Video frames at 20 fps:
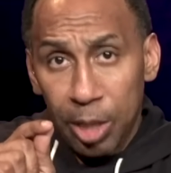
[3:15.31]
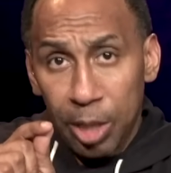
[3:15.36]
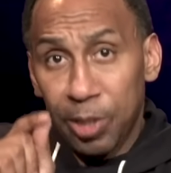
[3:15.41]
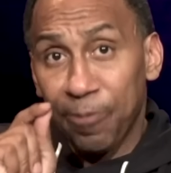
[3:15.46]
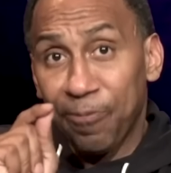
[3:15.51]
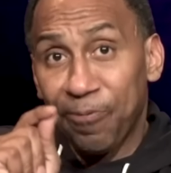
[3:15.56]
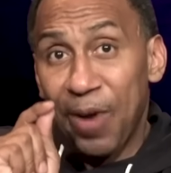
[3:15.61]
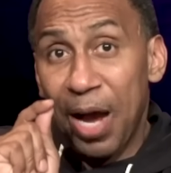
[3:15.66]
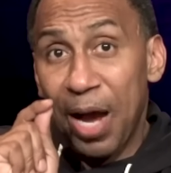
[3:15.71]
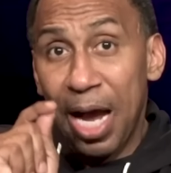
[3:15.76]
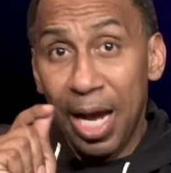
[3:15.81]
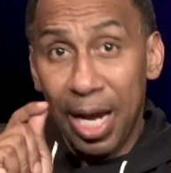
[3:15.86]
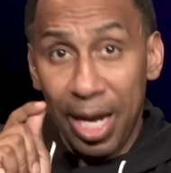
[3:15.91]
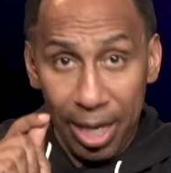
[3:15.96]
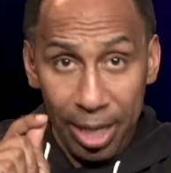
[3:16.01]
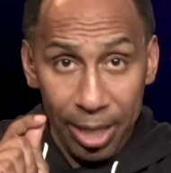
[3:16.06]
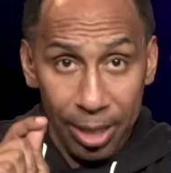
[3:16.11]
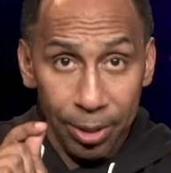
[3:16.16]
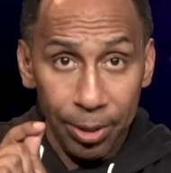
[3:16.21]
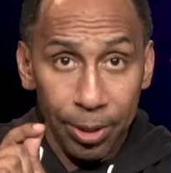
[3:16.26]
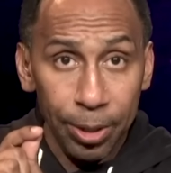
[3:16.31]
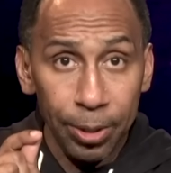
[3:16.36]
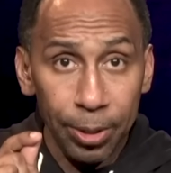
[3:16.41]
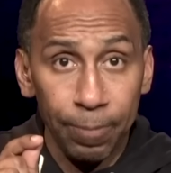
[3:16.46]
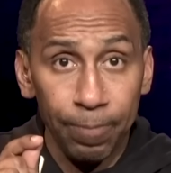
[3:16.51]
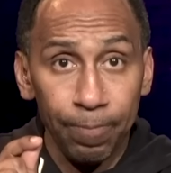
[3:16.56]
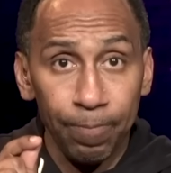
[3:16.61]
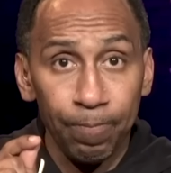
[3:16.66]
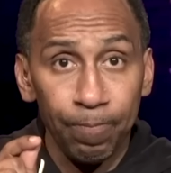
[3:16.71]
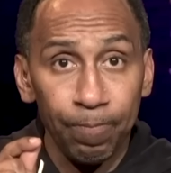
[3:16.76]
to find
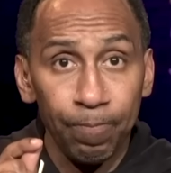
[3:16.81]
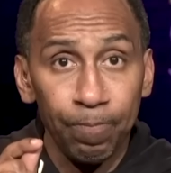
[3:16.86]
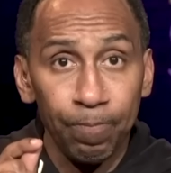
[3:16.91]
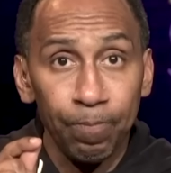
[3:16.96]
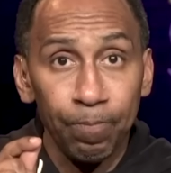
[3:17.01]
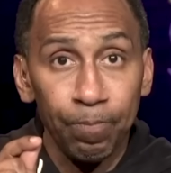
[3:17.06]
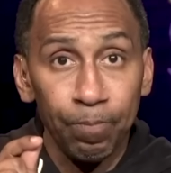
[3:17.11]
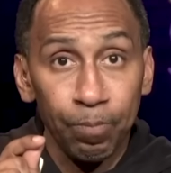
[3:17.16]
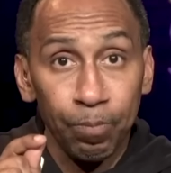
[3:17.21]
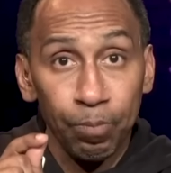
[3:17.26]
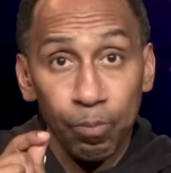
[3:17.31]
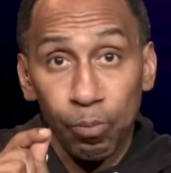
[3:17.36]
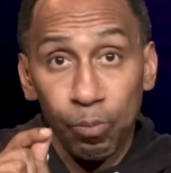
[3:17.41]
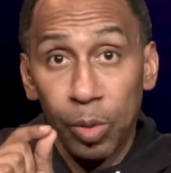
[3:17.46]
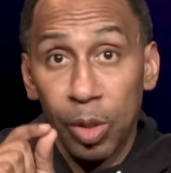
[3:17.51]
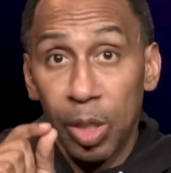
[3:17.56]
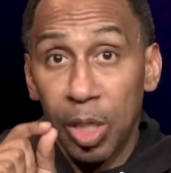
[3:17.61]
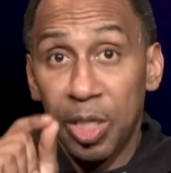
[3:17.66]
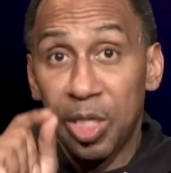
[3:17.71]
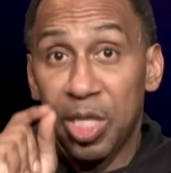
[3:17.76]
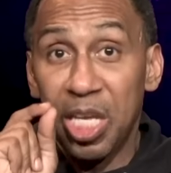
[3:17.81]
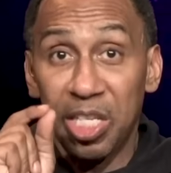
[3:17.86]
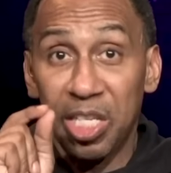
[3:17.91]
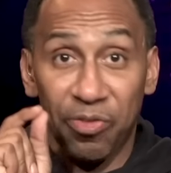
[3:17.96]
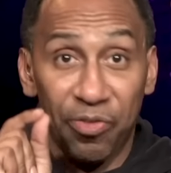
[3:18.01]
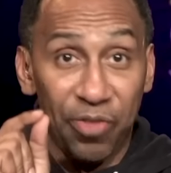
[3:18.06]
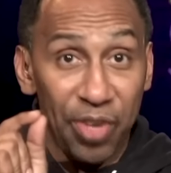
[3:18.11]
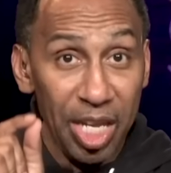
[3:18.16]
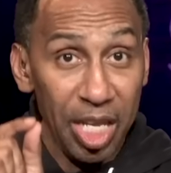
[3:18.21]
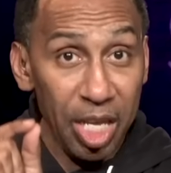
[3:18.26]

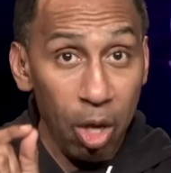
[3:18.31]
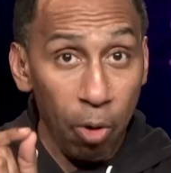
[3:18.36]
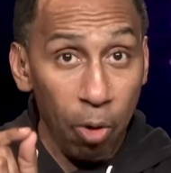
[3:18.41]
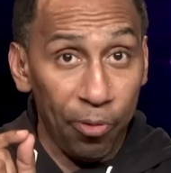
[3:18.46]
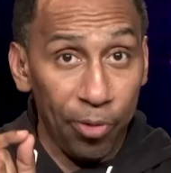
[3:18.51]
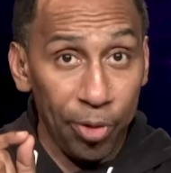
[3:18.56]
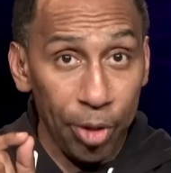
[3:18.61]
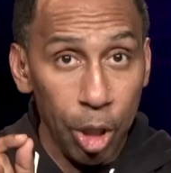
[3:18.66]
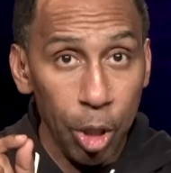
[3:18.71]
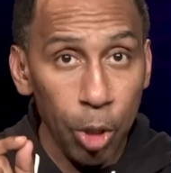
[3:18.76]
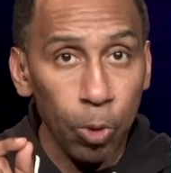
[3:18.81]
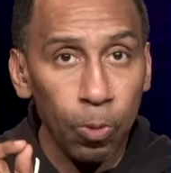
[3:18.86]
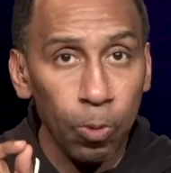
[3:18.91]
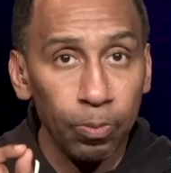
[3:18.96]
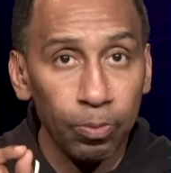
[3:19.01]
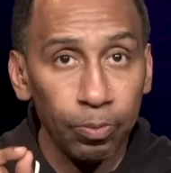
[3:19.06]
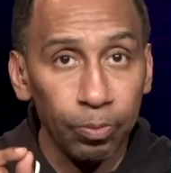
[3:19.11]
this video for you.